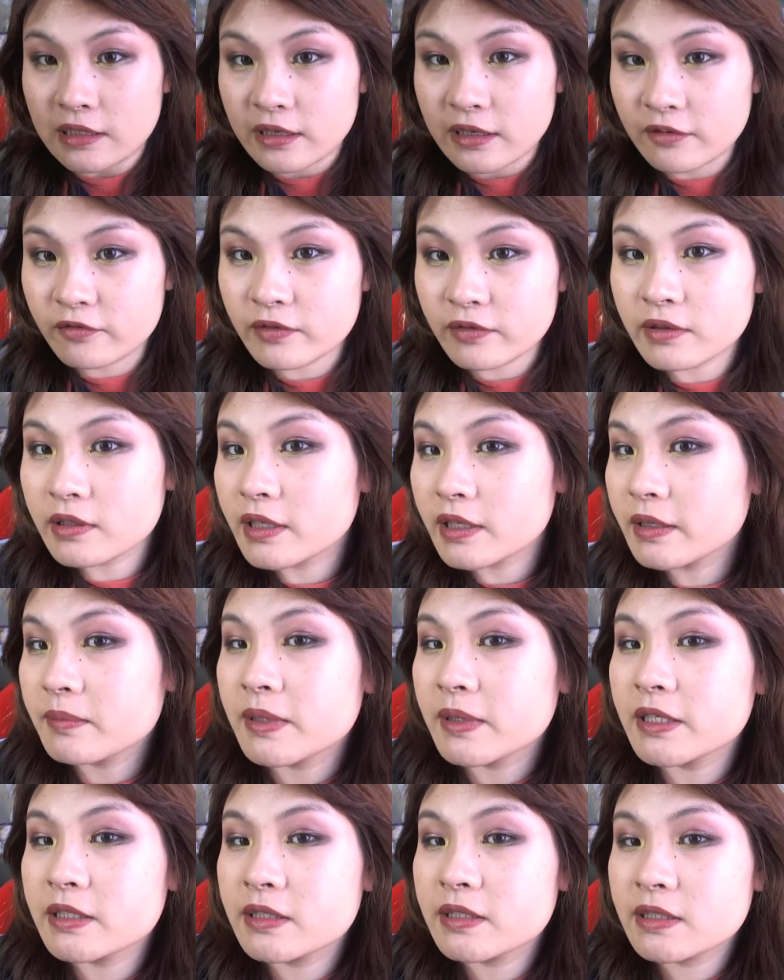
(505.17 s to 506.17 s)
I feel like
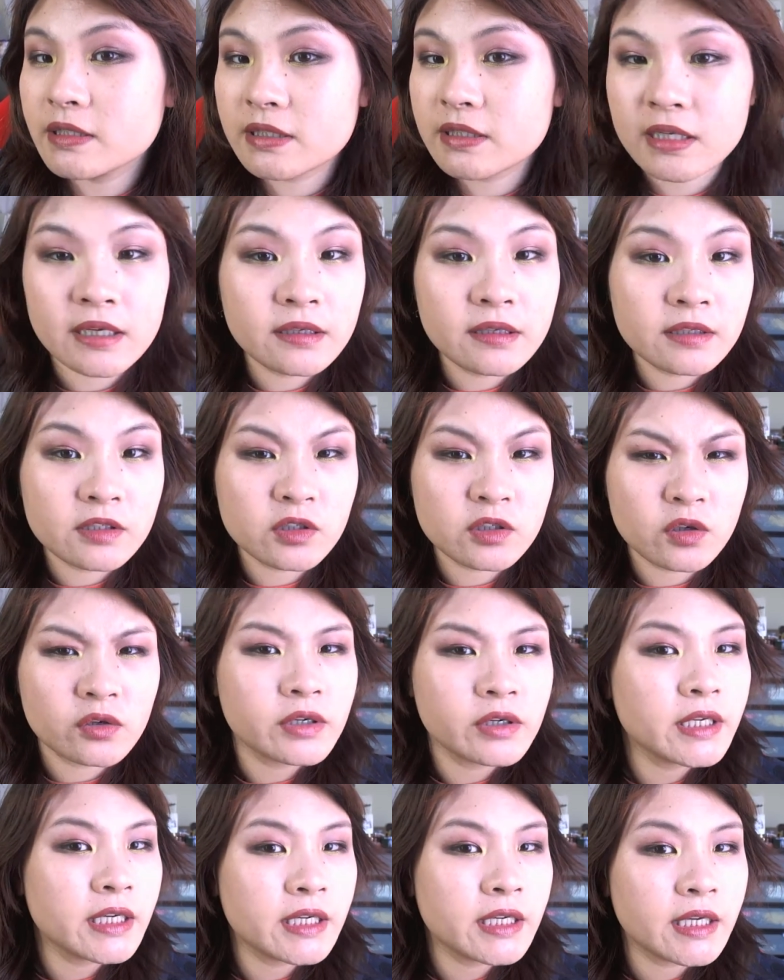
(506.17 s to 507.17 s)
my skin is
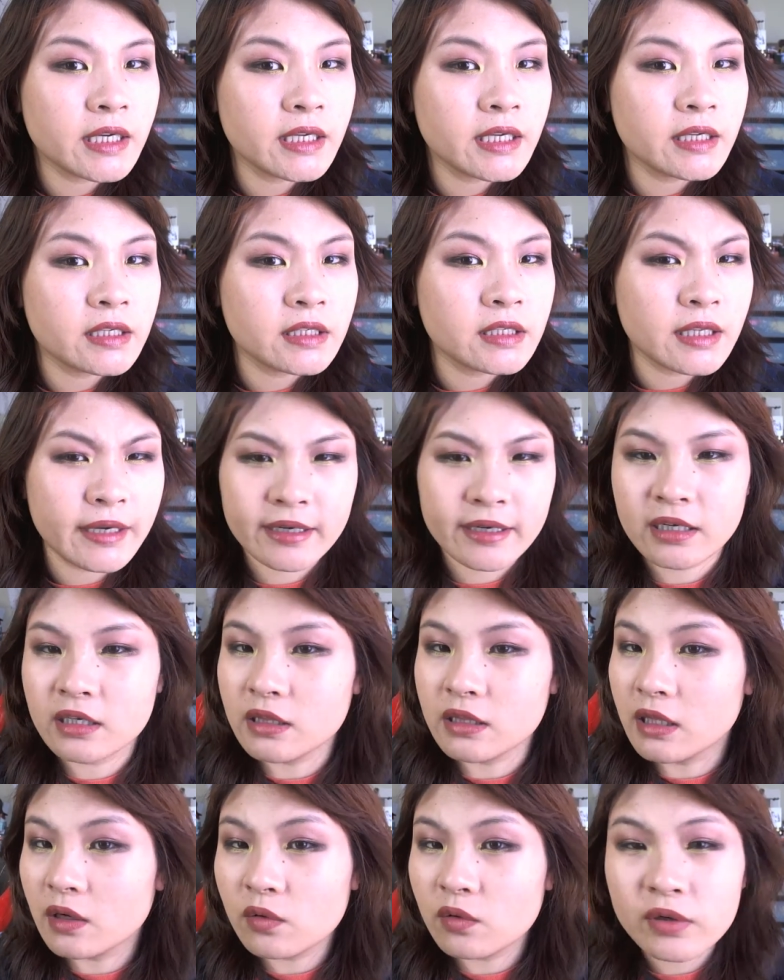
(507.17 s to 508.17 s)
already getting like
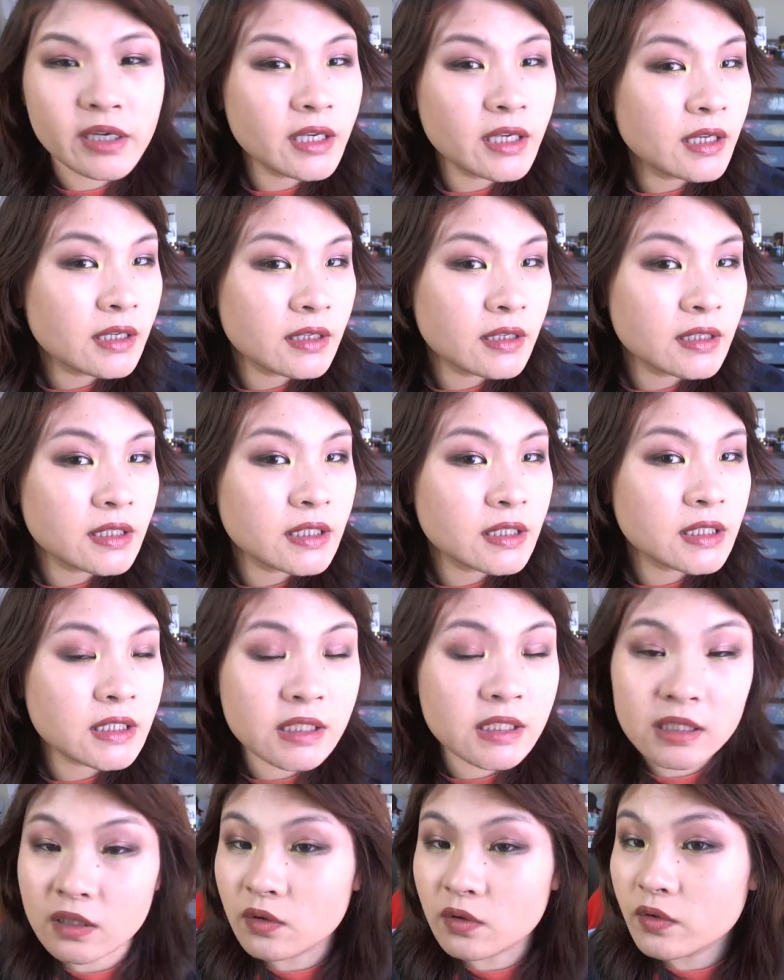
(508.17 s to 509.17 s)
glowy
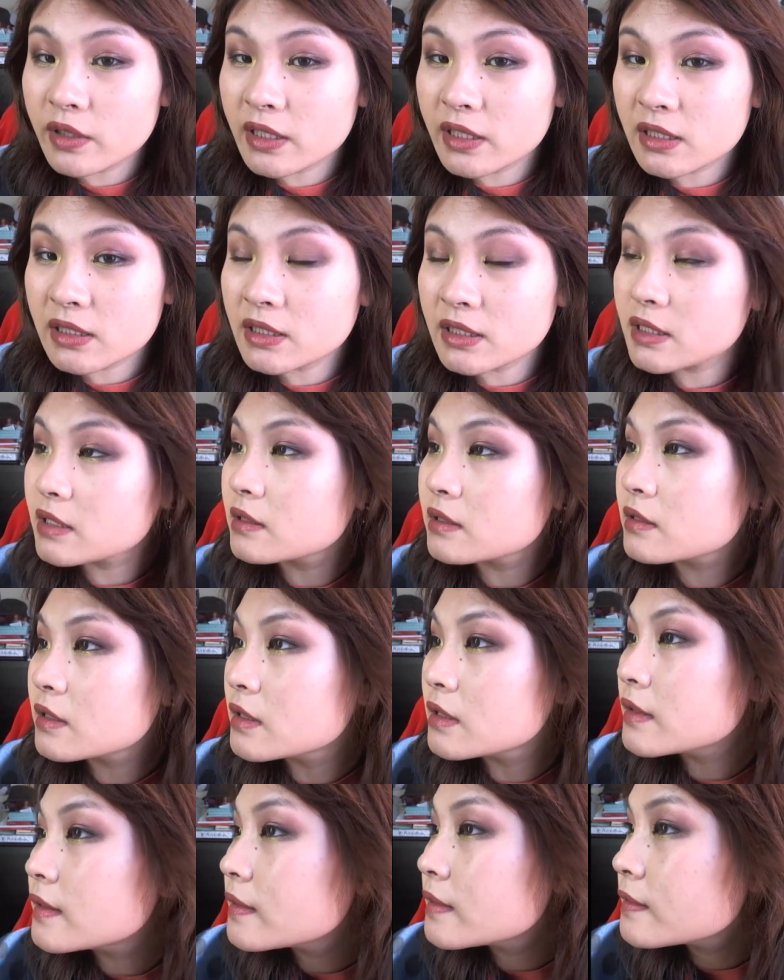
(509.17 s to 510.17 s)
glowing,
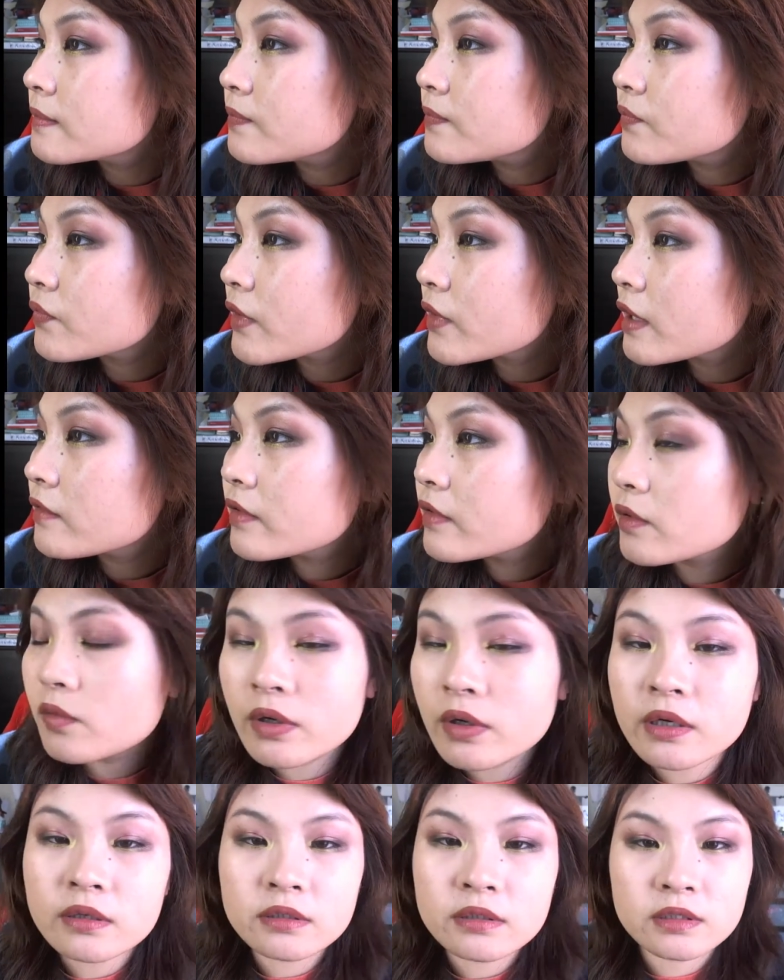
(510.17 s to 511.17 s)
you know,
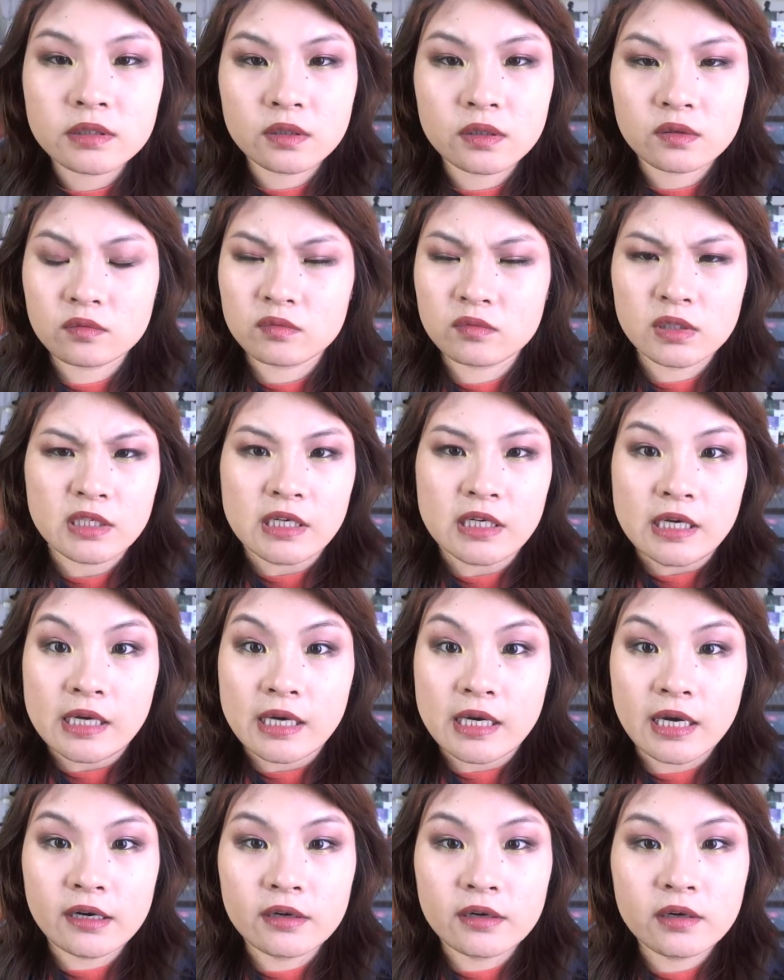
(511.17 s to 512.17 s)
everywhere. So
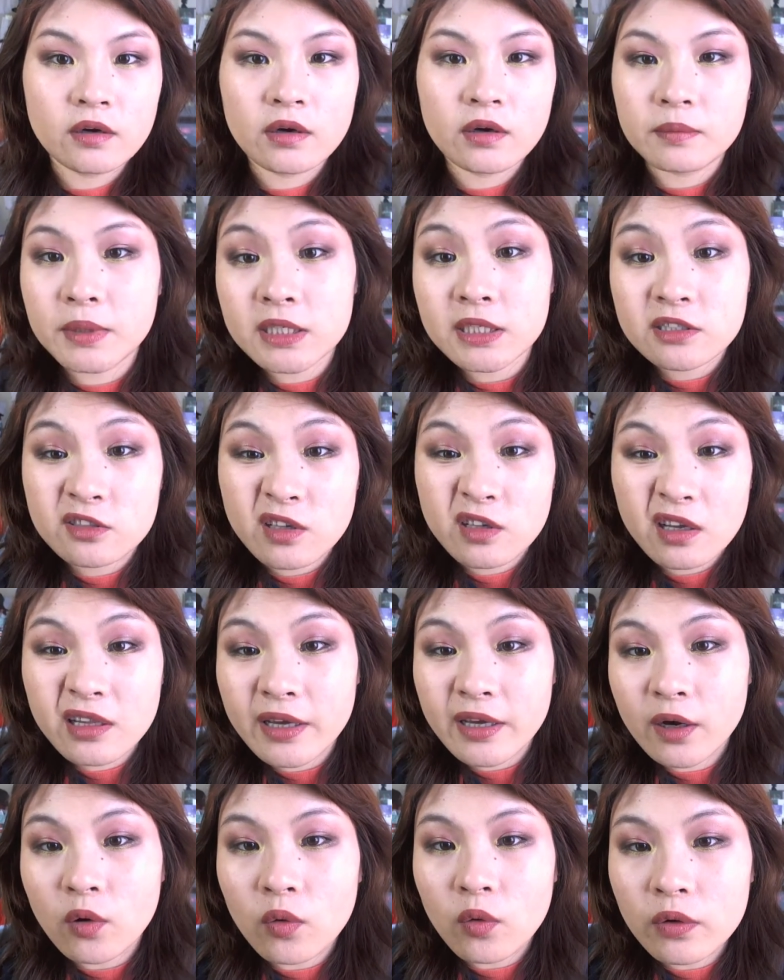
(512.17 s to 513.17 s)
I don't know. I mean, it's not
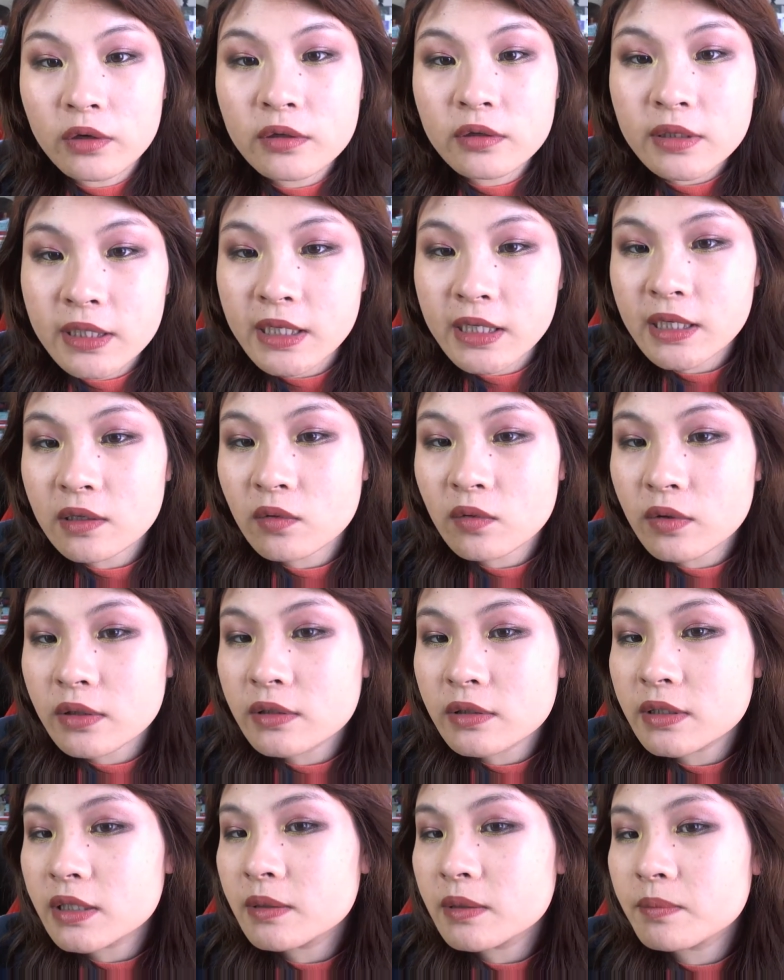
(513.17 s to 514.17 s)
like oily,
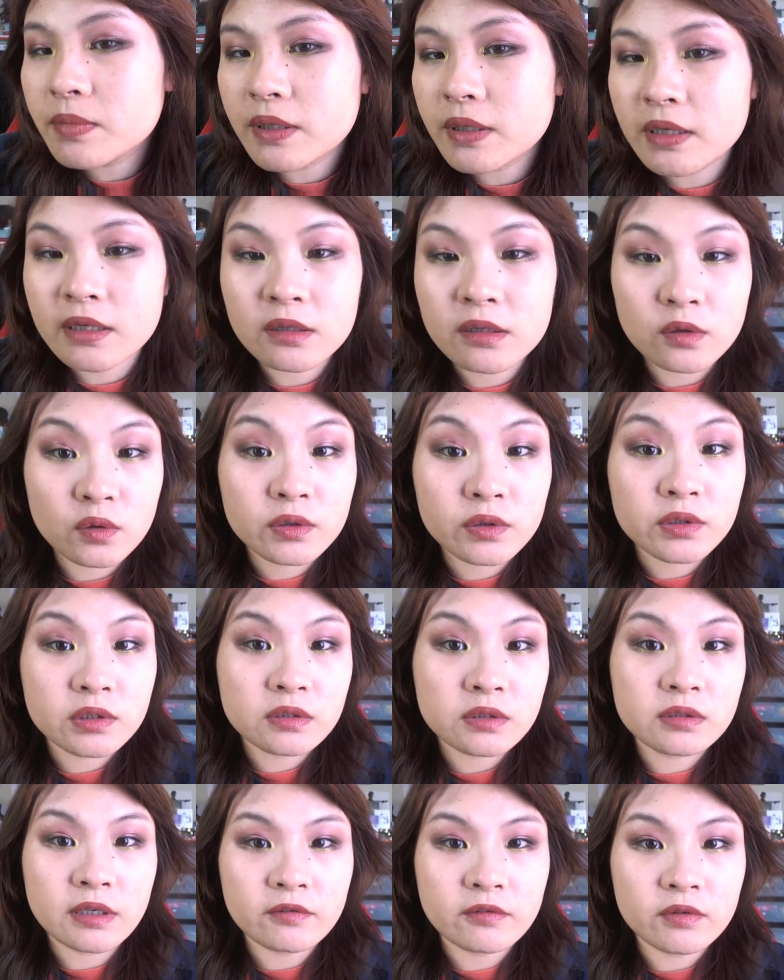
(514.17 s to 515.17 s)
oily, but it
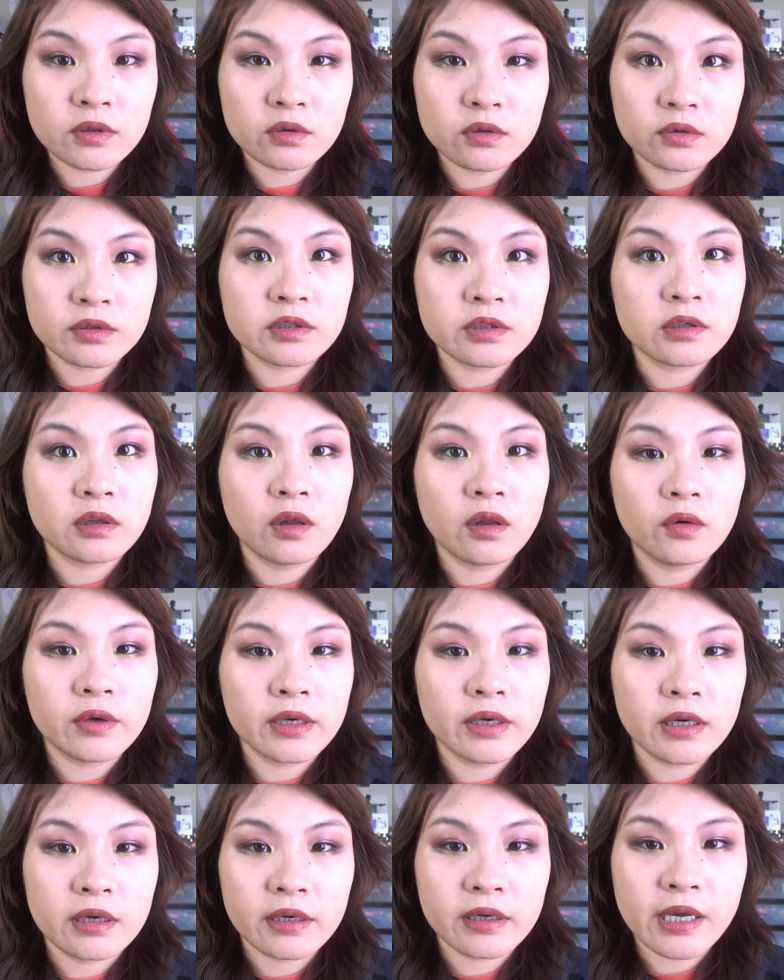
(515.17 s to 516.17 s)
looks definitely looks
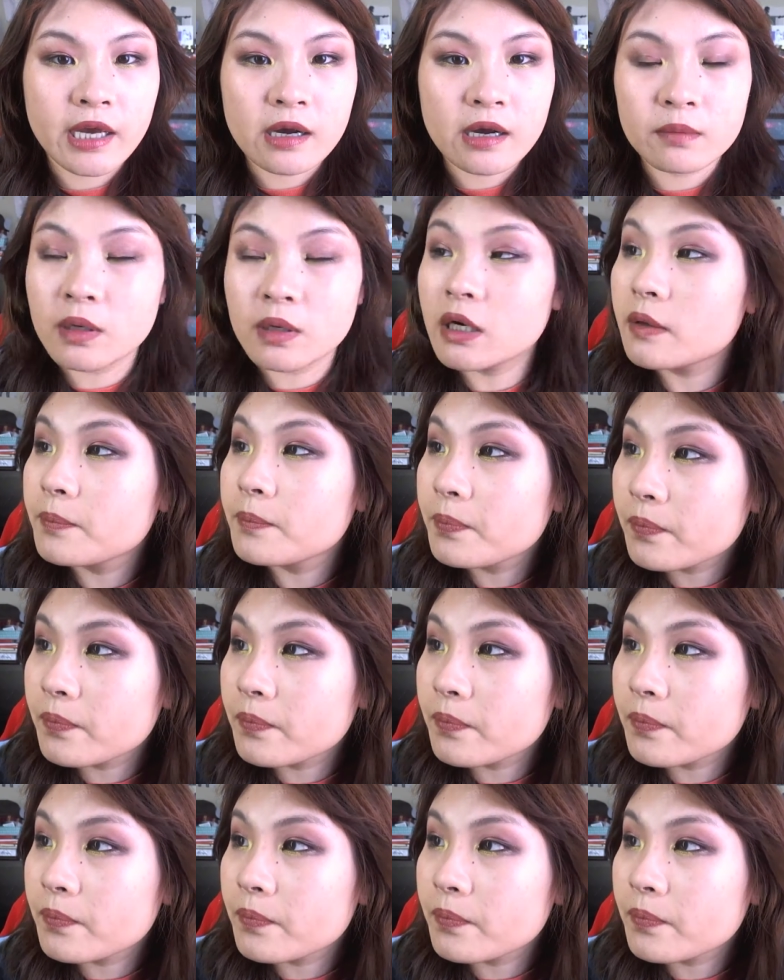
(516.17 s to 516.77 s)
glowing on camera.